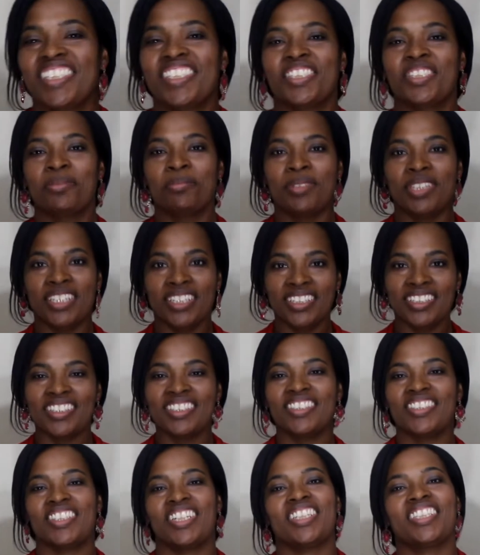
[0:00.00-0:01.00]
It's me,
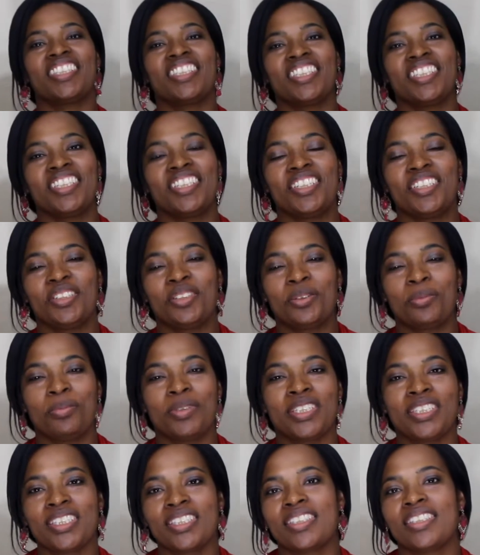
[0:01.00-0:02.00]
Jessie, your
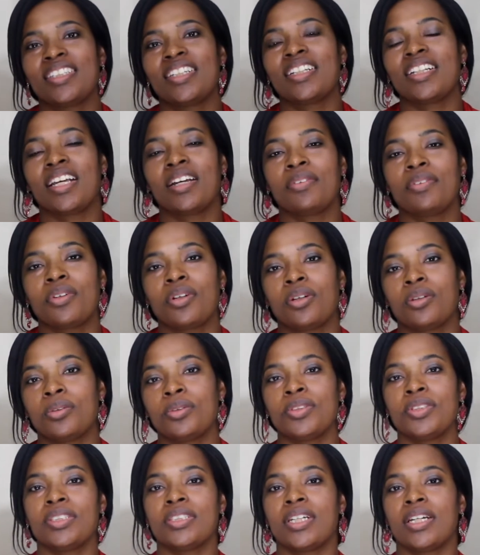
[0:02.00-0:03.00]
business and life
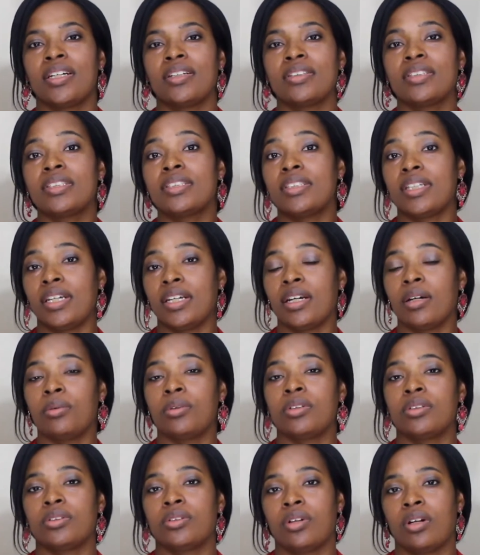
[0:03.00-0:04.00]
coach, and today I
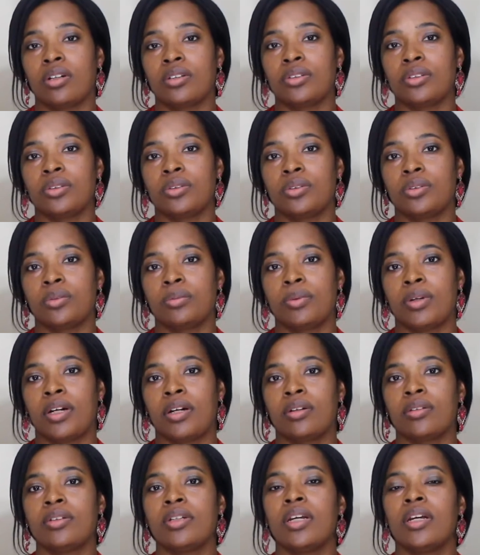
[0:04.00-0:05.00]
want to talk to you
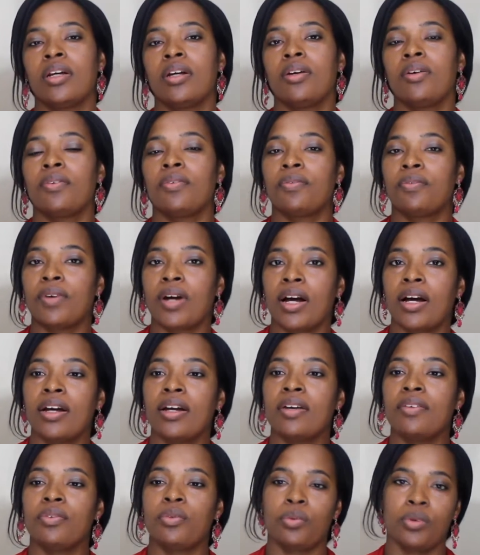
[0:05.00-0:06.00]
about
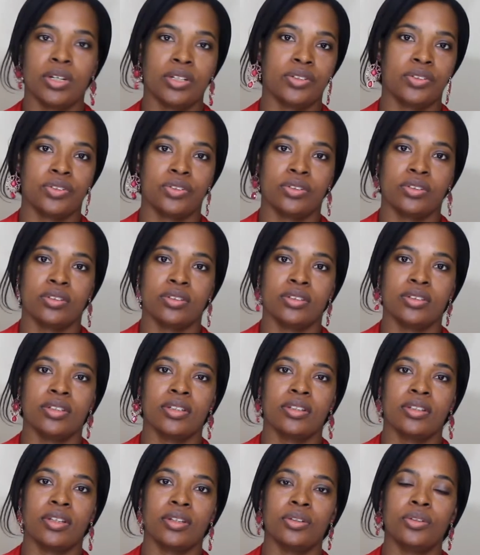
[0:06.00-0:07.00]
5 questions
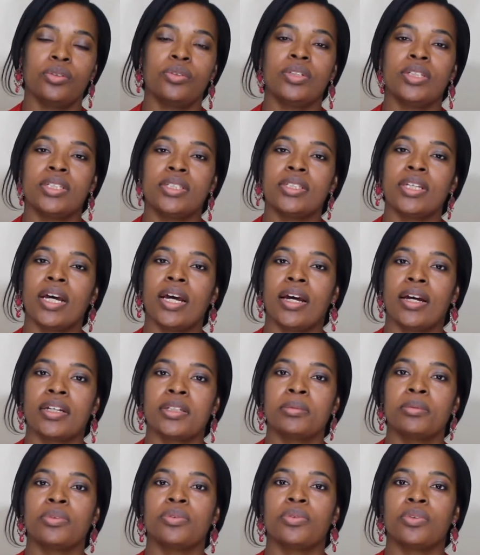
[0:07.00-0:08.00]
that you need to
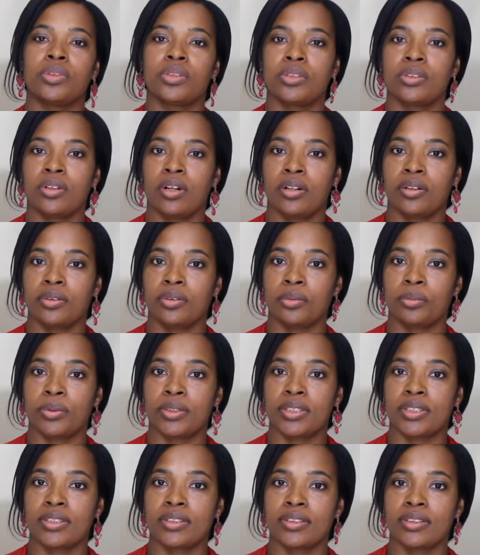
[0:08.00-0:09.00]
ask before starting your
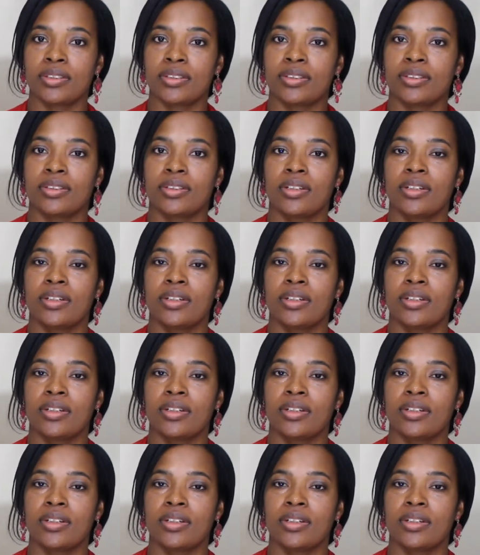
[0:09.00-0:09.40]
business.